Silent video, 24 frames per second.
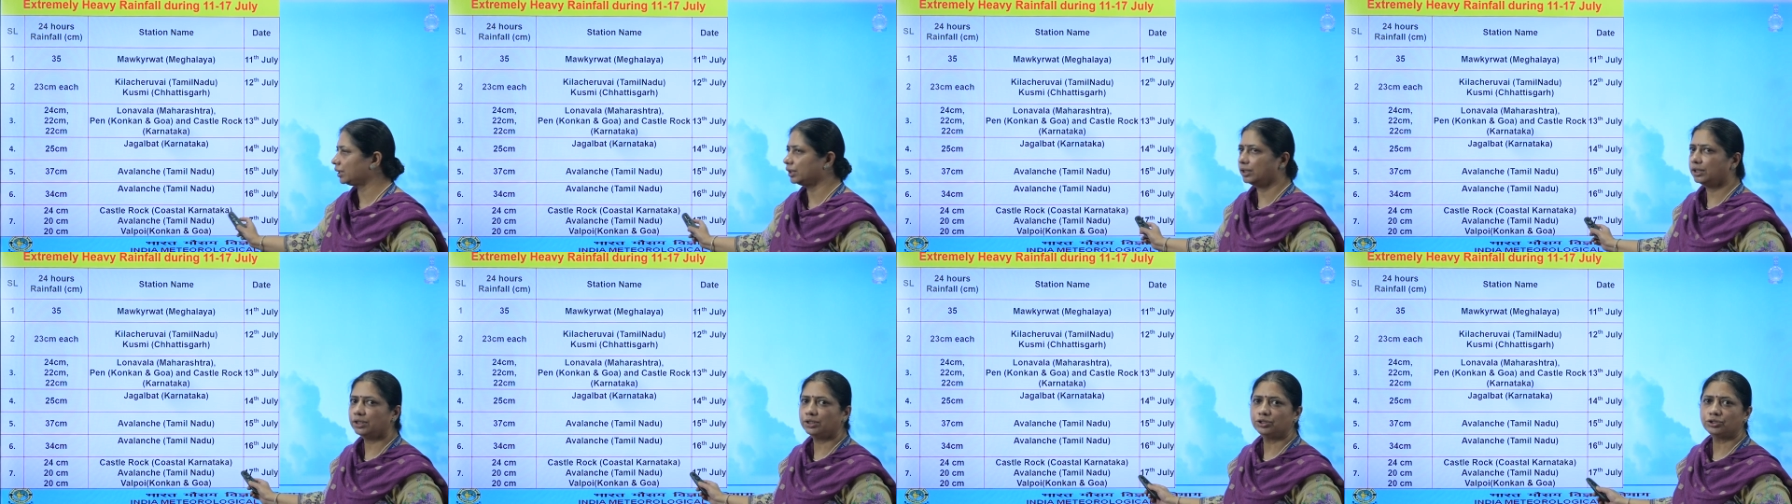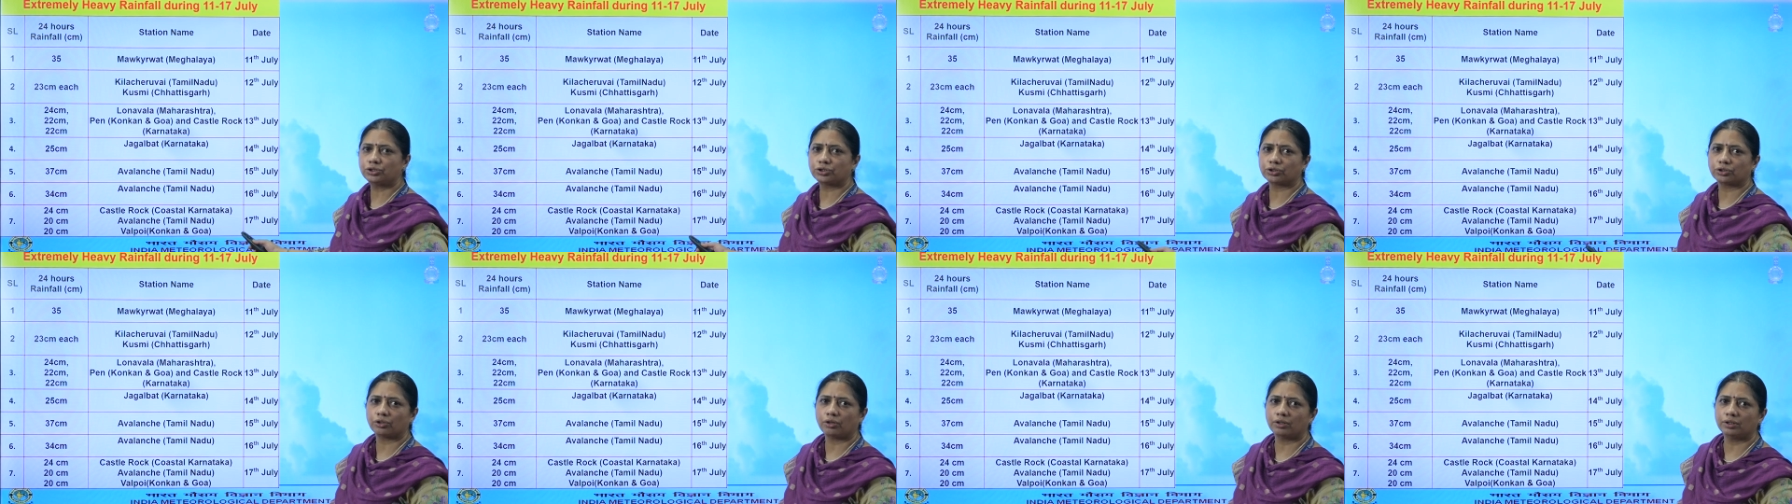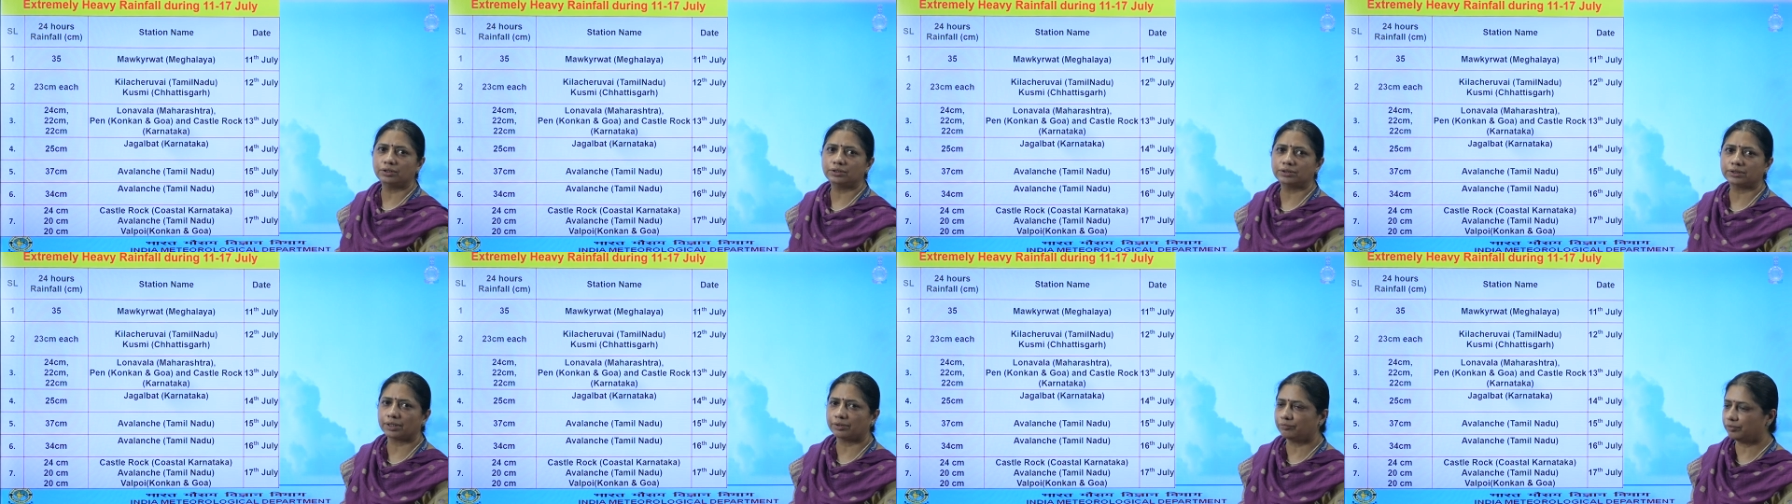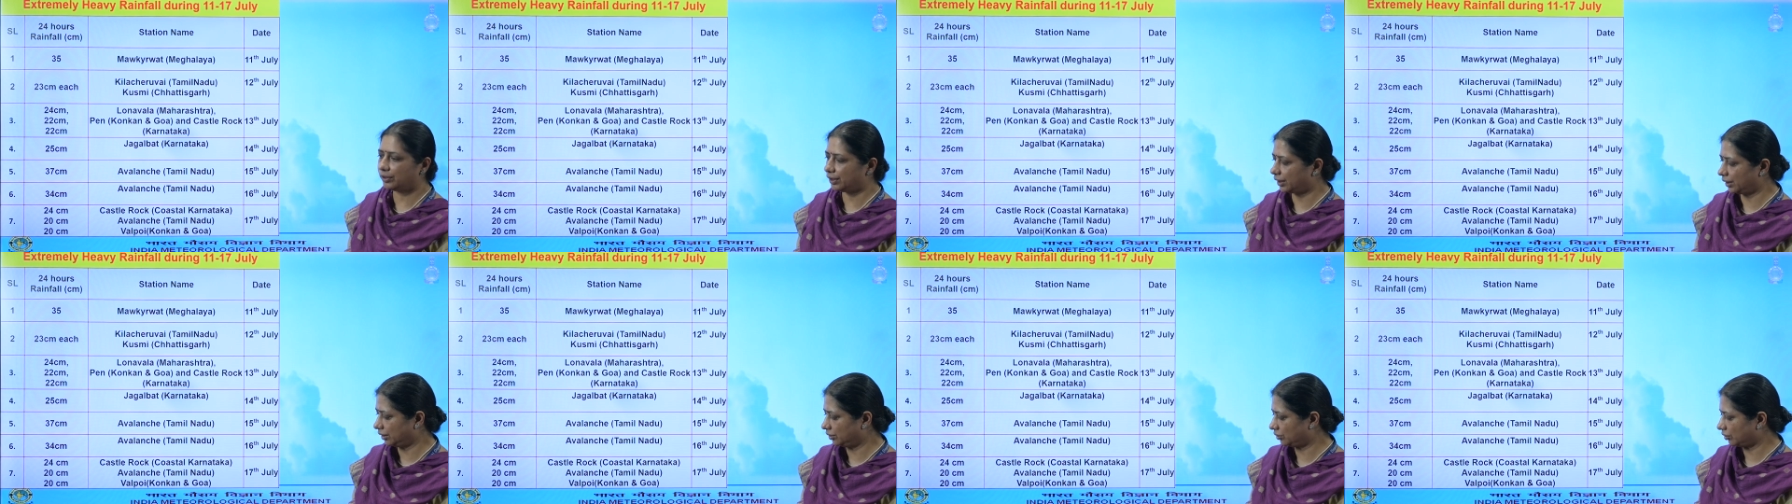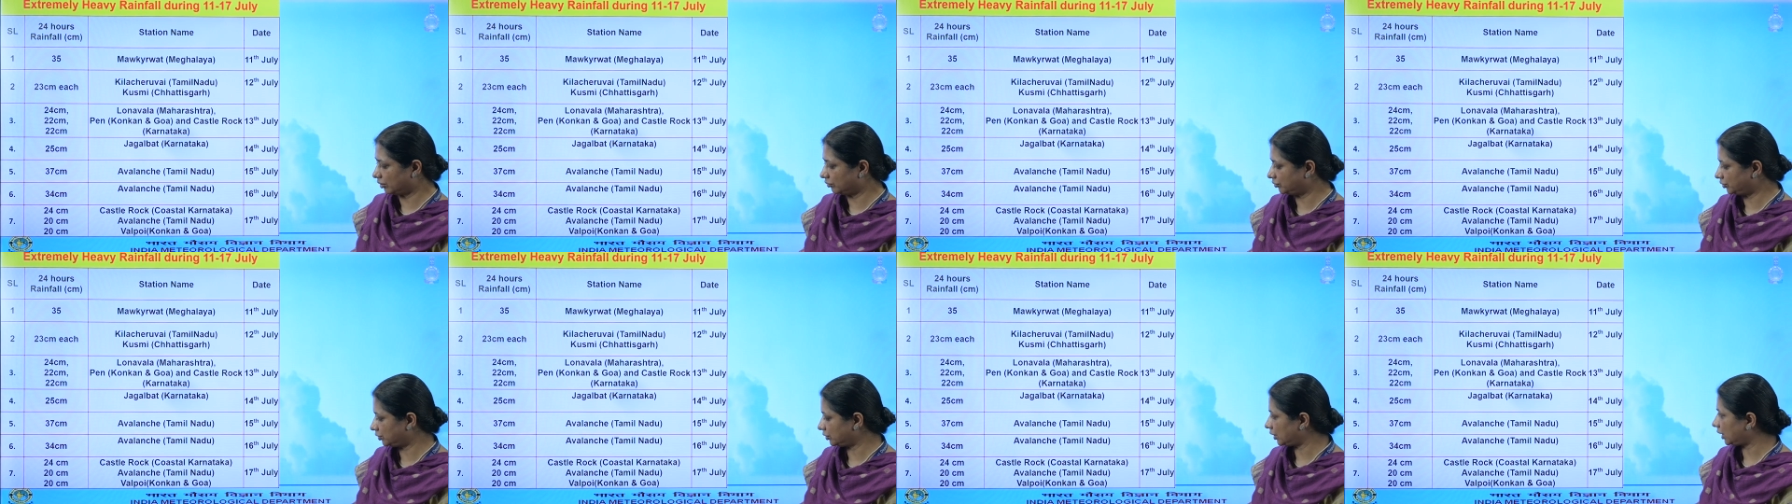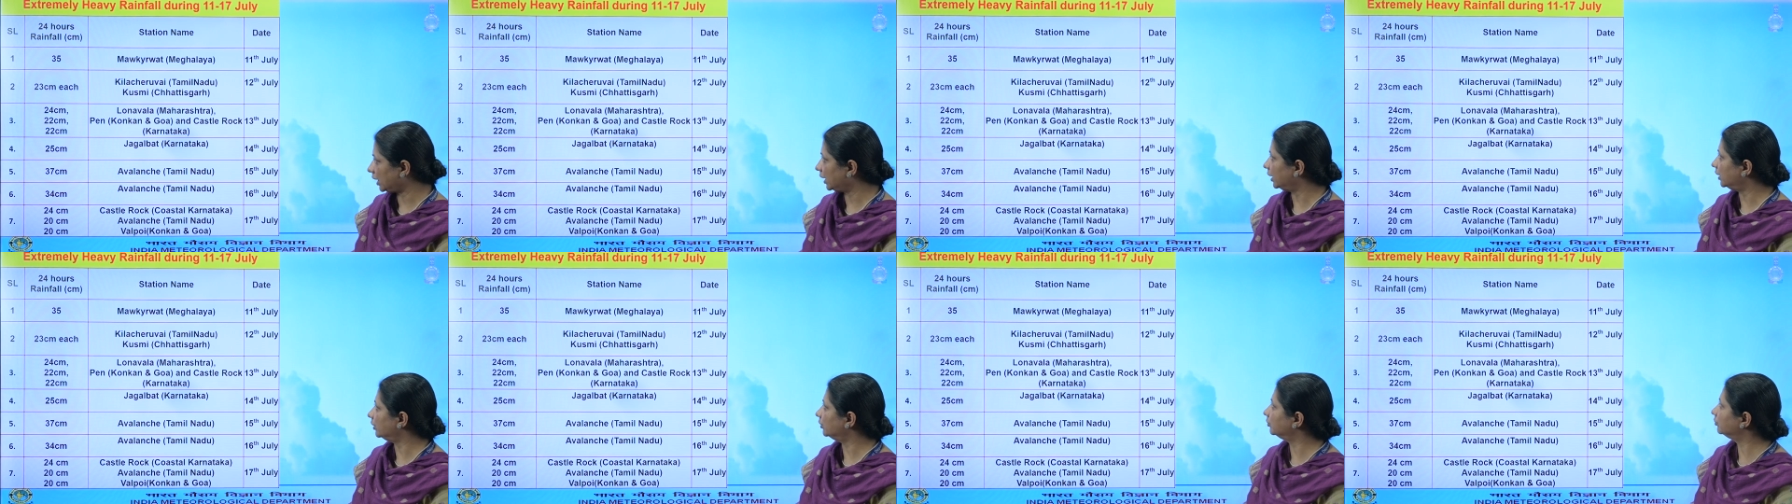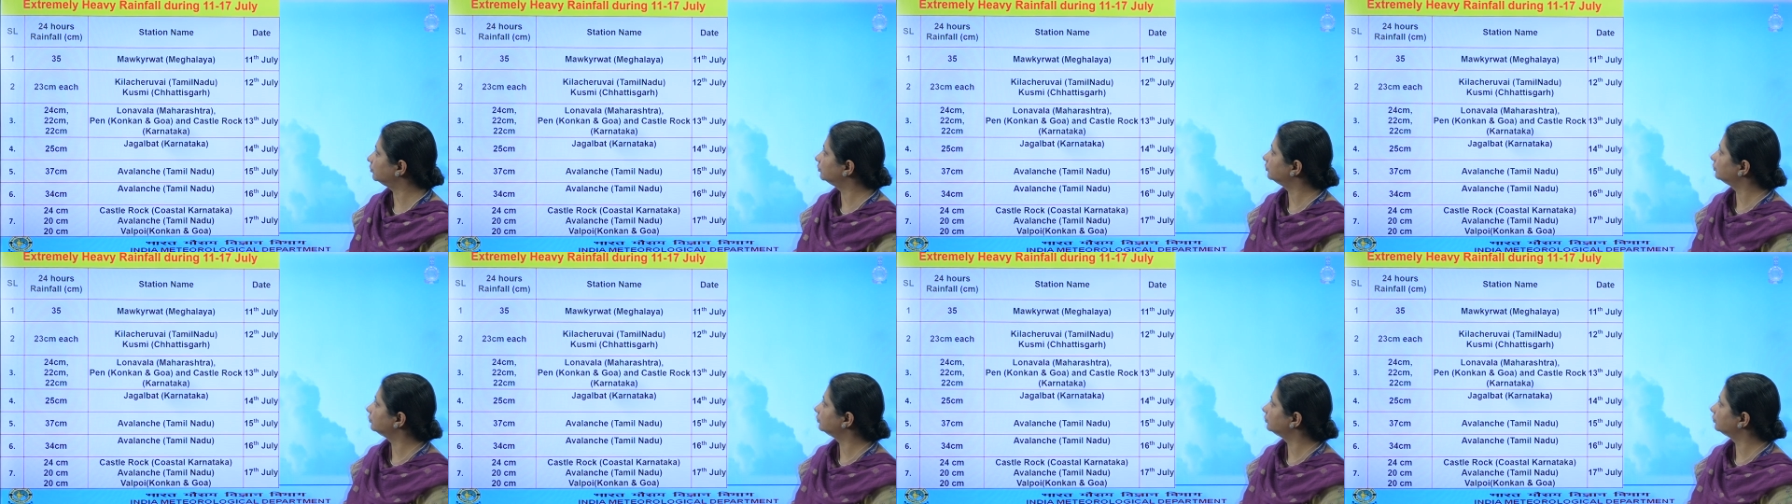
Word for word: each on 17th of July.